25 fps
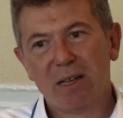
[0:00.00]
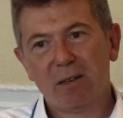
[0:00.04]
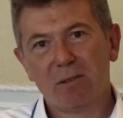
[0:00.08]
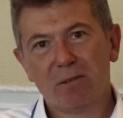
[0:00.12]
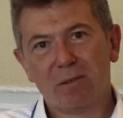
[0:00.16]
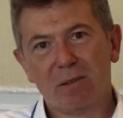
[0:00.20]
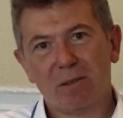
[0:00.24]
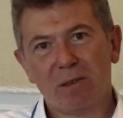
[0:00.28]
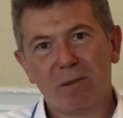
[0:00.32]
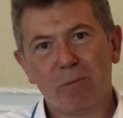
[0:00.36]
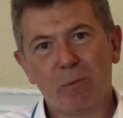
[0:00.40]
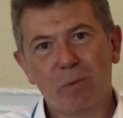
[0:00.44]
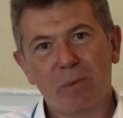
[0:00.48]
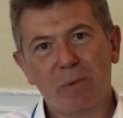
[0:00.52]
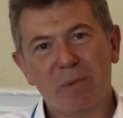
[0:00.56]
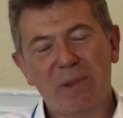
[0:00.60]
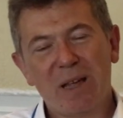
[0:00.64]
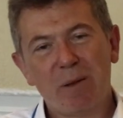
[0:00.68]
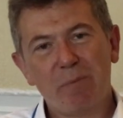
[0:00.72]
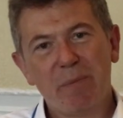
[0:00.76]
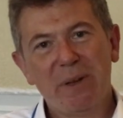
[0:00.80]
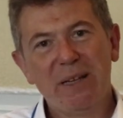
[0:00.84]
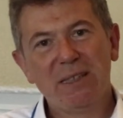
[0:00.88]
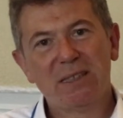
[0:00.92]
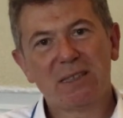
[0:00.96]
Now,
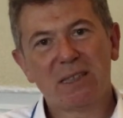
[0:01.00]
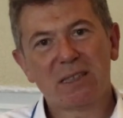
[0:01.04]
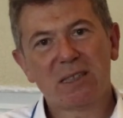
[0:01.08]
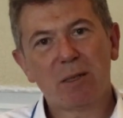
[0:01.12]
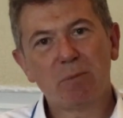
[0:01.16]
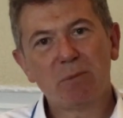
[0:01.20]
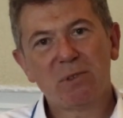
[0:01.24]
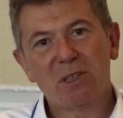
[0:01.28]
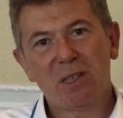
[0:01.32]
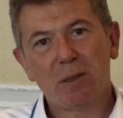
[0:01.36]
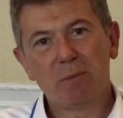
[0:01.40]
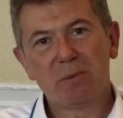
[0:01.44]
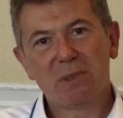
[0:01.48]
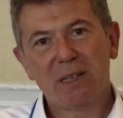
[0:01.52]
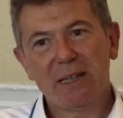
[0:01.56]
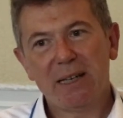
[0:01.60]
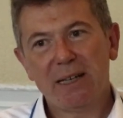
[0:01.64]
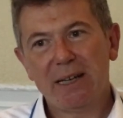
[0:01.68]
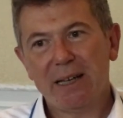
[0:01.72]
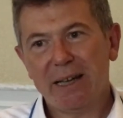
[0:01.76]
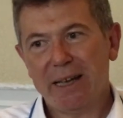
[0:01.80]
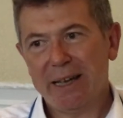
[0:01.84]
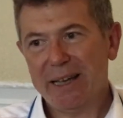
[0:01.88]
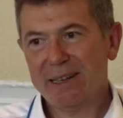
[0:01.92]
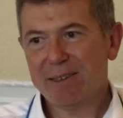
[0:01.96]
that means that
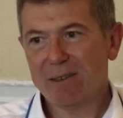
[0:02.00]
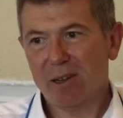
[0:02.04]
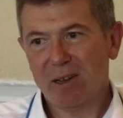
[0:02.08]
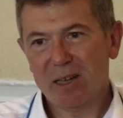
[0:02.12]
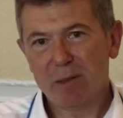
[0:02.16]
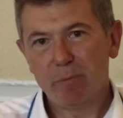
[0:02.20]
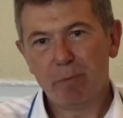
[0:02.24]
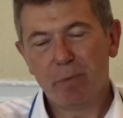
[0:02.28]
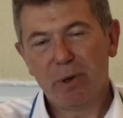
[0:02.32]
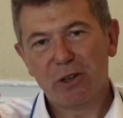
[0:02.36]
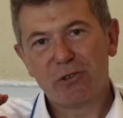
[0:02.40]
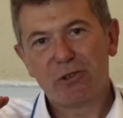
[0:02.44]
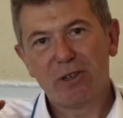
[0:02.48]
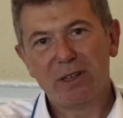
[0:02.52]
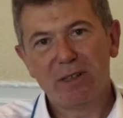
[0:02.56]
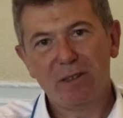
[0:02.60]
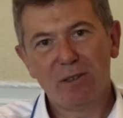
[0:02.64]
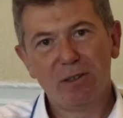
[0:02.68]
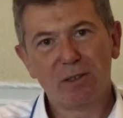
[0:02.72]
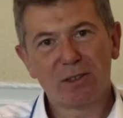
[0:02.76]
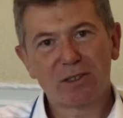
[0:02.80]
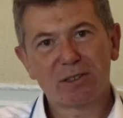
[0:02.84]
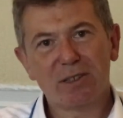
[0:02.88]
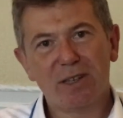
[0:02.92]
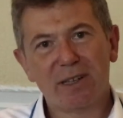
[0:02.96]
sometimes our headline
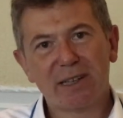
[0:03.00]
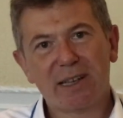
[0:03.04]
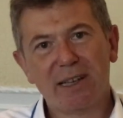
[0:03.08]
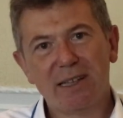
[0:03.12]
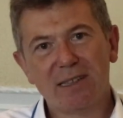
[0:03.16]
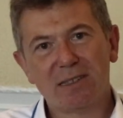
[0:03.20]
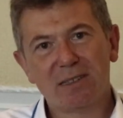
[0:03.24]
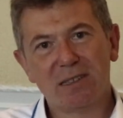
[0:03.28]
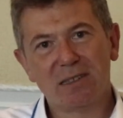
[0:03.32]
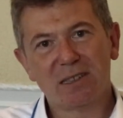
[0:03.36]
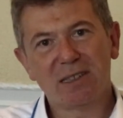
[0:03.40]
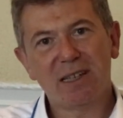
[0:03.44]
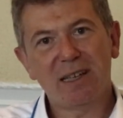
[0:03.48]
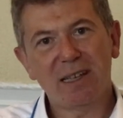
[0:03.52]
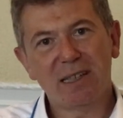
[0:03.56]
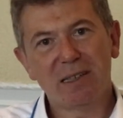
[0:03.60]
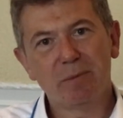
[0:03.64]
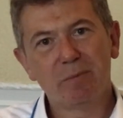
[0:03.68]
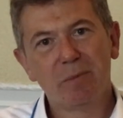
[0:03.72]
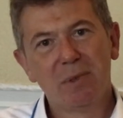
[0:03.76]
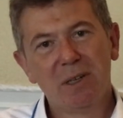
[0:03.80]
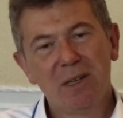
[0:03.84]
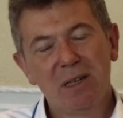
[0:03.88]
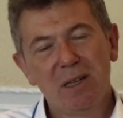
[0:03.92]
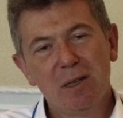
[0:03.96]
budget looks like it's the
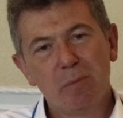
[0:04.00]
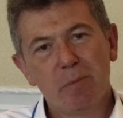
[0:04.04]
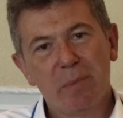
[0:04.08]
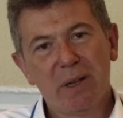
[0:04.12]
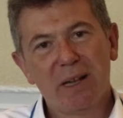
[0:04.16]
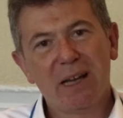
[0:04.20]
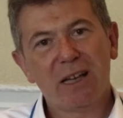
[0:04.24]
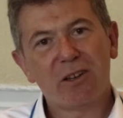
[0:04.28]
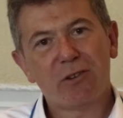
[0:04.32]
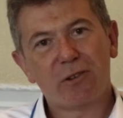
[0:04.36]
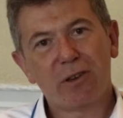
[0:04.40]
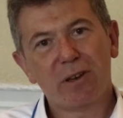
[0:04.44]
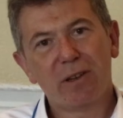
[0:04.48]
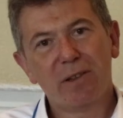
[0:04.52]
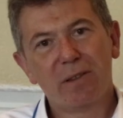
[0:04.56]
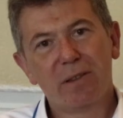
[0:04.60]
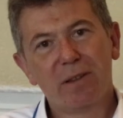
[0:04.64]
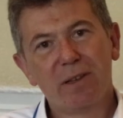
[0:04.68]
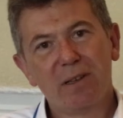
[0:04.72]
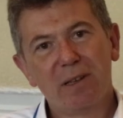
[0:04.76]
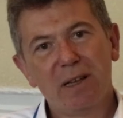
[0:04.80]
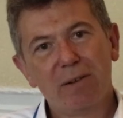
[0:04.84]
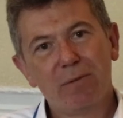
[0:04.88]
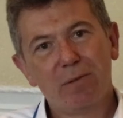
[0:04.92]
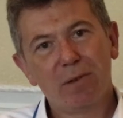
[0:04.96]
same, but
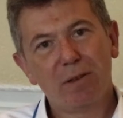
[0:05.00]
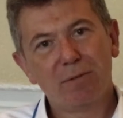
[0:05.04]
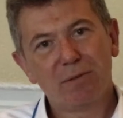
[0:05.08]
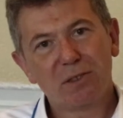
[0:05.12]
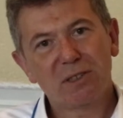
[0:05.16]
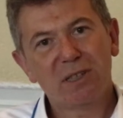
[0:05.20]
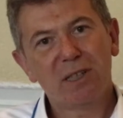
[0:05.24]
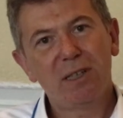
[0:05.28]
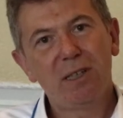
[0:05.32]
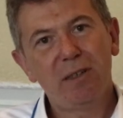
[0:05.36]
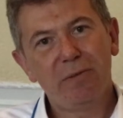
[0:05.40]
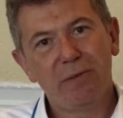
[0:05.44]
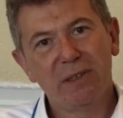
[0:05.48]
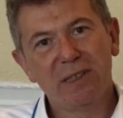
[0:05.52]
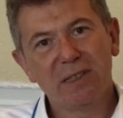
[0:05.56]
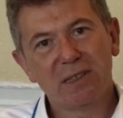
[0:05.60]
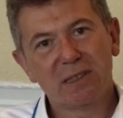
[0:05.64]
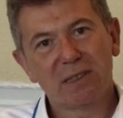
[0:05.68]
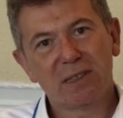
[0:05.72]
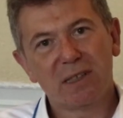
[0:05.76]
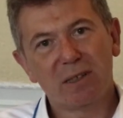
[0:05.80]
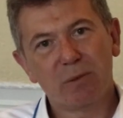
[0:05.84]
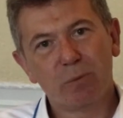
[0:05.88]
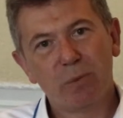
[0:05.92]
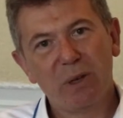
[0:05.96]
actually the level of
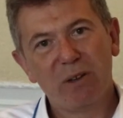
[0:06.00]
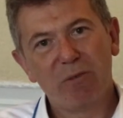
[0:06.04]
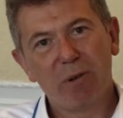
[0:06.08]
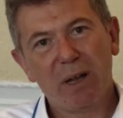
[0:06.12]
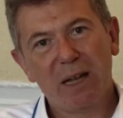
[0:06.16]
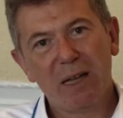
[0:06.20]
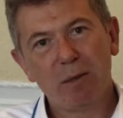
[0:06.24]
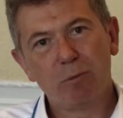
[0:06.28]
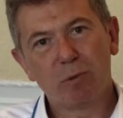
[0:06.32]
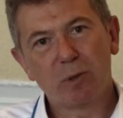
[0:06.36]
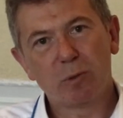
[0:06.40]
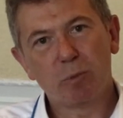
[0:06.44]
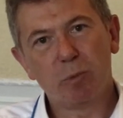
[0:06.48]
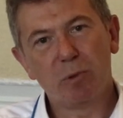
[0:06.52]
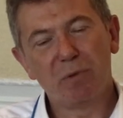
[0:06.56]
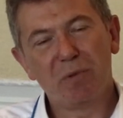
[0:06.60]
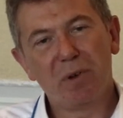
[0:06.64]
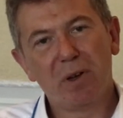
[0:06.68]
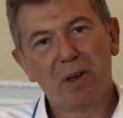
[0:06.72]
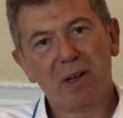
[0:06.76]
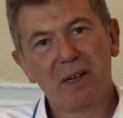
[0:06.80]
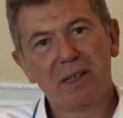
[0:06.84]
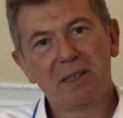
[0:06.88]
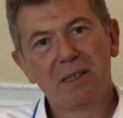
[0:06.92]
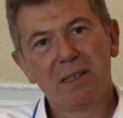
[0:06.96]
service that we're able to
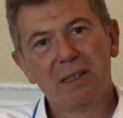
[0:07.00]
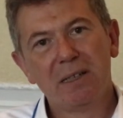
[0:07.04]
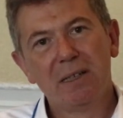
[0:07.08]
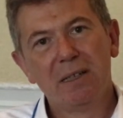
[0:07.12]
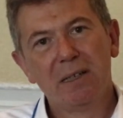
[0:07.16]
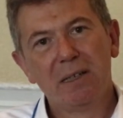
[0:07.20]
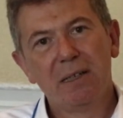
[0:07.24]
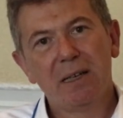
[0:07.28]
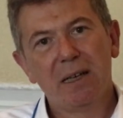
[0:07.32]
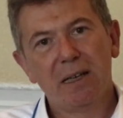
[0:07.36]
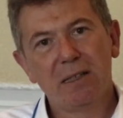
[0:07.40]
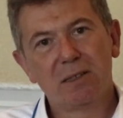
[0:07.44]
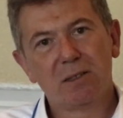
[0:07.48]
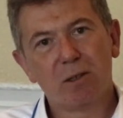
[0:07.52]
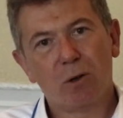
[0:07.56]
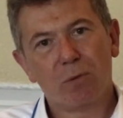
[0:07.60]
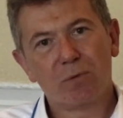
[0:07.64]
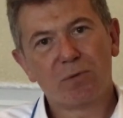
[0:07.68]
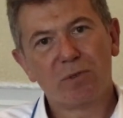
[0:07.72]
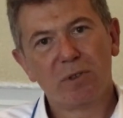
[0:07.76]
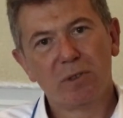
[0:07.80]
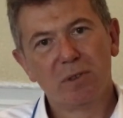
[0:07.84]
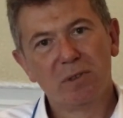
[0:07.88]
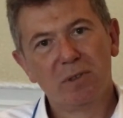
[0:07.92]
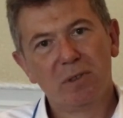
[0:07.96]
provide
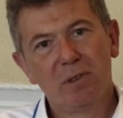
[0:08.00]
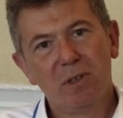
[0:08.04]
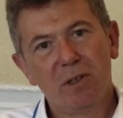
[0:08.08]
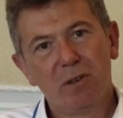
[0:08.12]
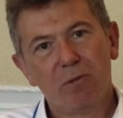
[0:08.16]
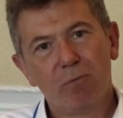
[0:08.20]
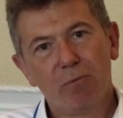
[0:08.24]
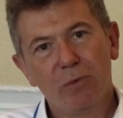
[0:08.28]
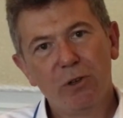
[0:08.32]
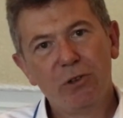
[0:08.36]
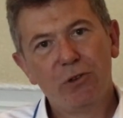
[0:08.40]
is often